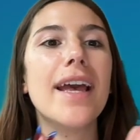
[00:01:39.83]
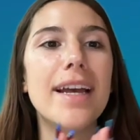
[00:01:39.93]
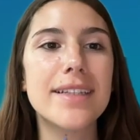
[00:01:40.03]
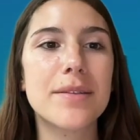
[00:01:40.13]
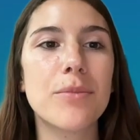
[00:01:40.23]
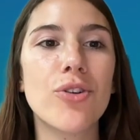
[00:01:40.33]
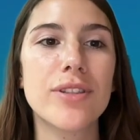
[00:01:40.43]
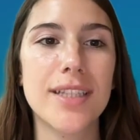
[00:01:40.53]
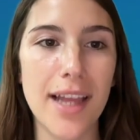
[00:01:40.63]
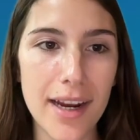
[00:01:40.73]
is
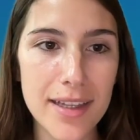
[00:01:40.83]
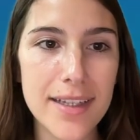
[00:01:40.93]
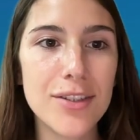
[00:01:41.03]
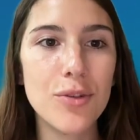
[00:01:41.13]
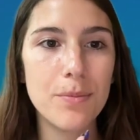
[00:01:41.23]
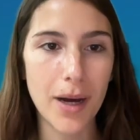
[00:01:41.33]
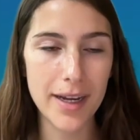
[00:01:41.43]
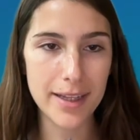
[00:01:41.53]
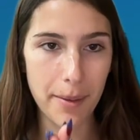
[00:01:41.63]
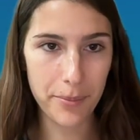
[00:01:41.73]
most likely to
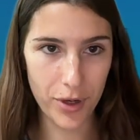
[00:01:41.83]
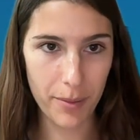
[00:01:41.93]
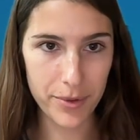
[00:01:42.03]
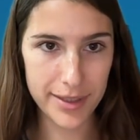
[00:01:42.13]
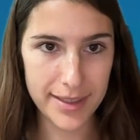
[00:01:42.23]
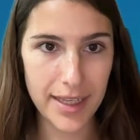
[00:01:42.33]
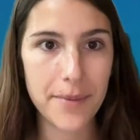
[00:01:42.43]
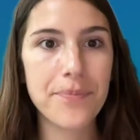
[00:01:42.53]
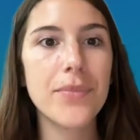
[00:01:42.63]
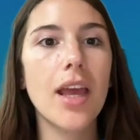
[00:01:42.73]
buy that property.
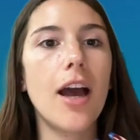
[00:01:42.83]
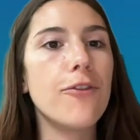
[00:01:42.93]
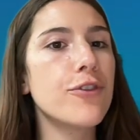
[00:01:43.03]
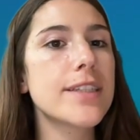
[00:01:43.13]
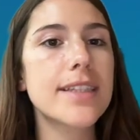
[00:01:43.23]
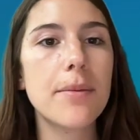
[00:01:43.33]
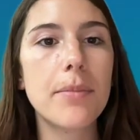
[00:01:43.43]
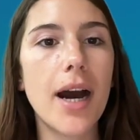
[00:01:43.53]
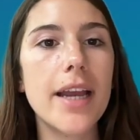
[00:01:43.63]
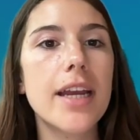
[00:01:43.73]
A first-time
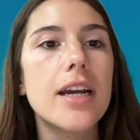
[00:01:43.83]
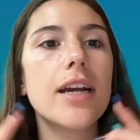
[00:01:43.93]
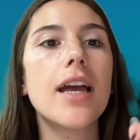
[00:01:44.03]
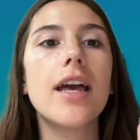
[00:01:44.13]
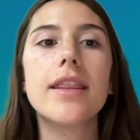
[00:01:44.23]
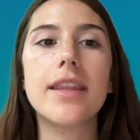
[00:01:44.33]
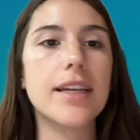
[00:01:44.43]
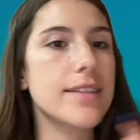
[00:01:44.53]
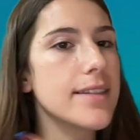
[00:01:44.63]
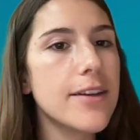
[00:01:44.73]
buyer
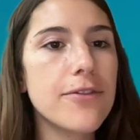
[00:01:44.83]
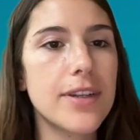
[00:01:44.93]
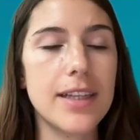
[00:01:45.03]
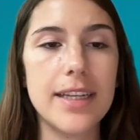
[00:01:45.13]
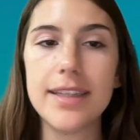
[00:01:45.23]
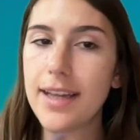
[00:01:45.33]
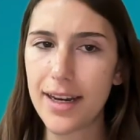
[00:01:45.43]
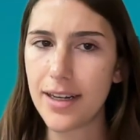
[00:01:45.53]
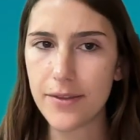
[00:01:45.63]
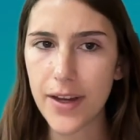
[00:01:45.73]
thinks differently
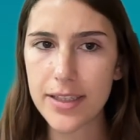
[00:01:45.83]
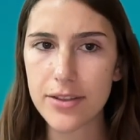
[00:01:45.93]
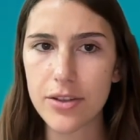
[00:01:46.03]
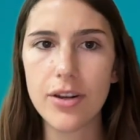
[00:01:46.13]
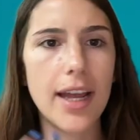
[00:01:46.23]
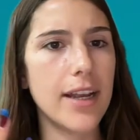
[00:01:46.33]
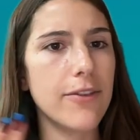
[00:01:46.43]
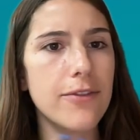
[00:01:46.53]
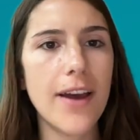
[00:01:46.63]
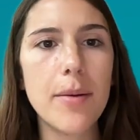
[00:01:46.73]
than an investor, and a
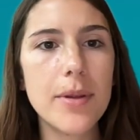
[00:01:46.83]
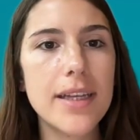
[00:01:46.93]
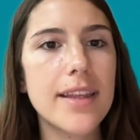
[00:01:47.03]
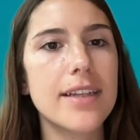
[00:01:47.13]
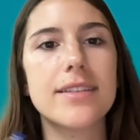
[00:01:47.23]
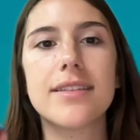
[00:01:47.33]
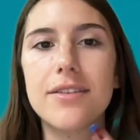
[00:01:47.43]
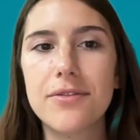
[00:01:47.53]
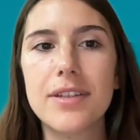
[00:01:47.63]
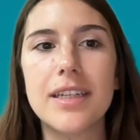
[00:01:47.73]
family thinks
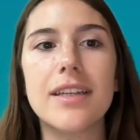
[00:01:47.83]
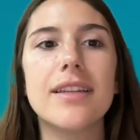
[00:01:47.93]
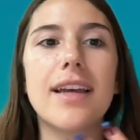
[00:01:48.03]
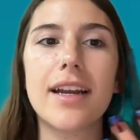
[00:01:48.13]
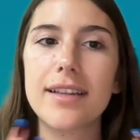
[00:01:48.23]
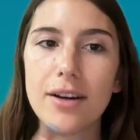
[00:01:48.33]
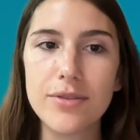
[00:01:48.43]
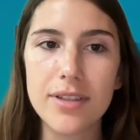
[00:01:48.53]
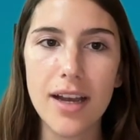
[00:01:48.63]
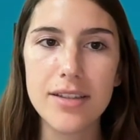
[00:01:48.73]
differently than a
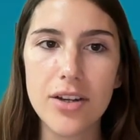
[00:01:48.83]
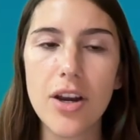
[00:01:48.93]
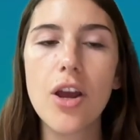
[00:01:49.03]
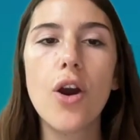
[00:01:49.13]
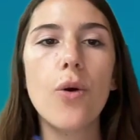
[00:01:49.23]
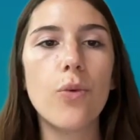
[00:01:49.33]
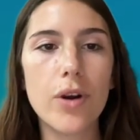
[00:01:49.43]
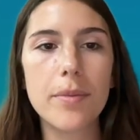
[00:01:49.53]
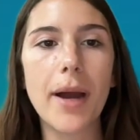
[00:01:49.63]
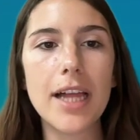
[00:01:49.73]
downsizer.
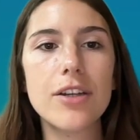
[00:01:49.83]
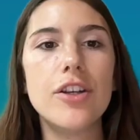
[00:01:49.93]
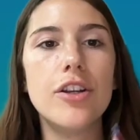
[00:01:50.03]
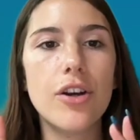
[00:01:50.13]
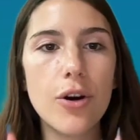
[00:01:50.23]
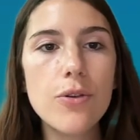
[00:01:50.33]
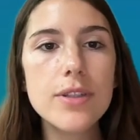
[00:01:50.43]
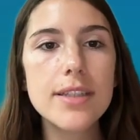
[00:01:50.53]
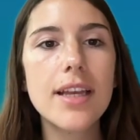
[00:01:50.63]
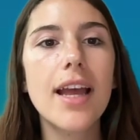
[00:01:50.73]
WorkPilot
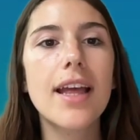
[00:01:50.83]
knows